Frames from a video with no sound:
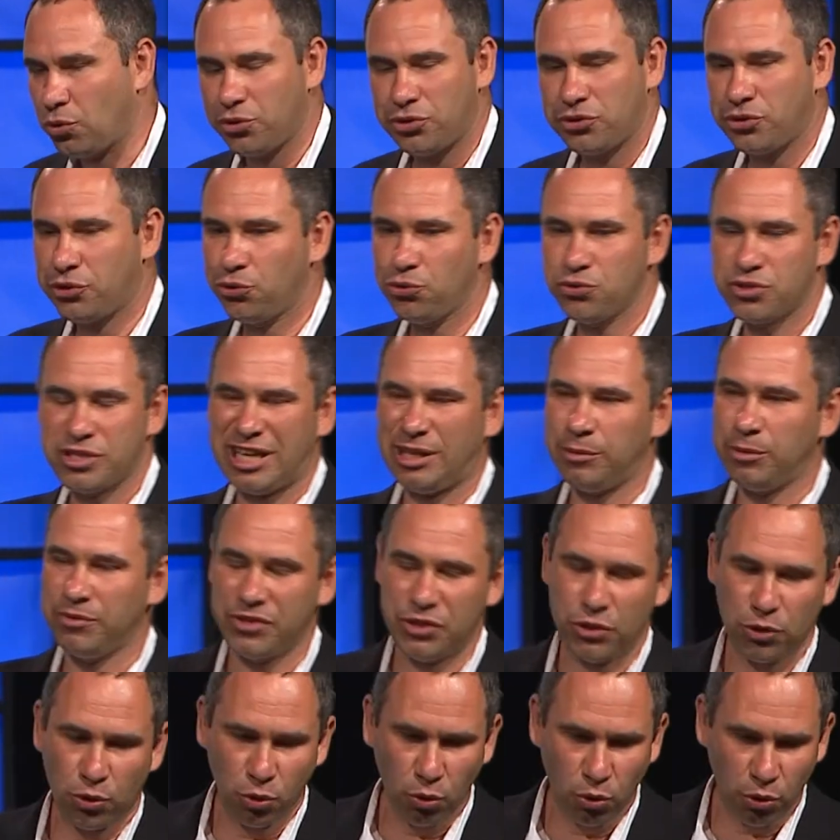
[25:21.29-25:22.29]
introduce scalable
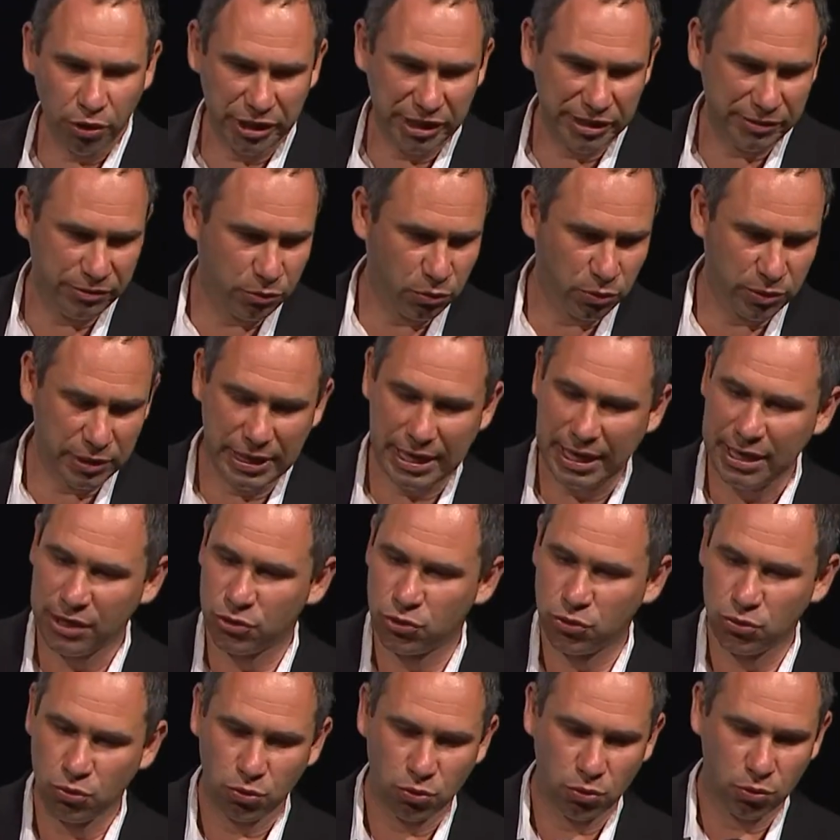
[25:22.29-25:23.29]
video coding. You would like
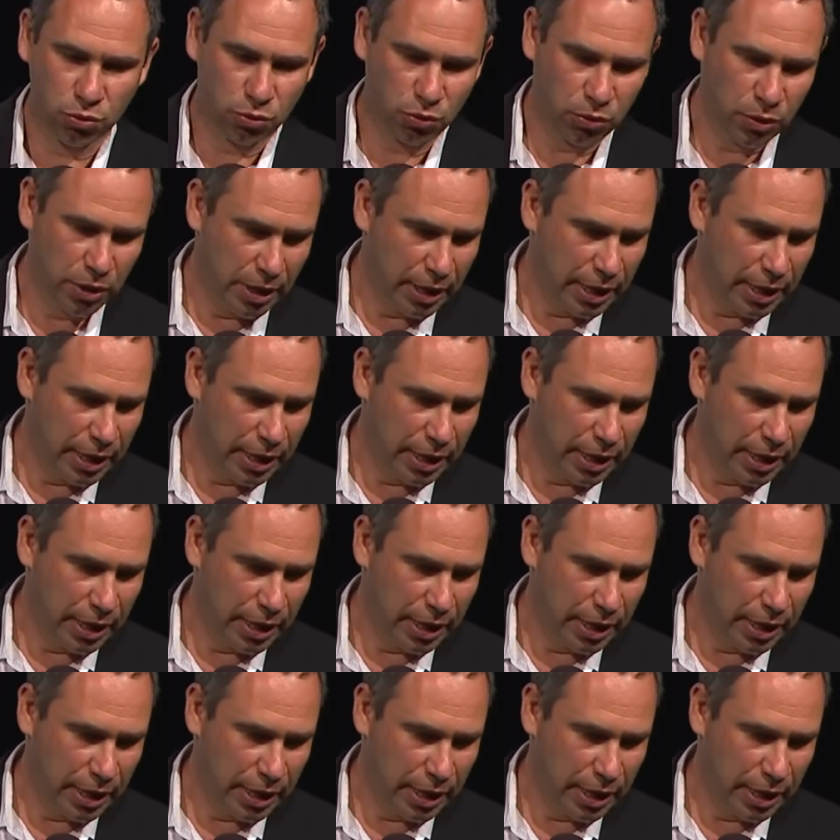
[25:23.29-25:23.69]
to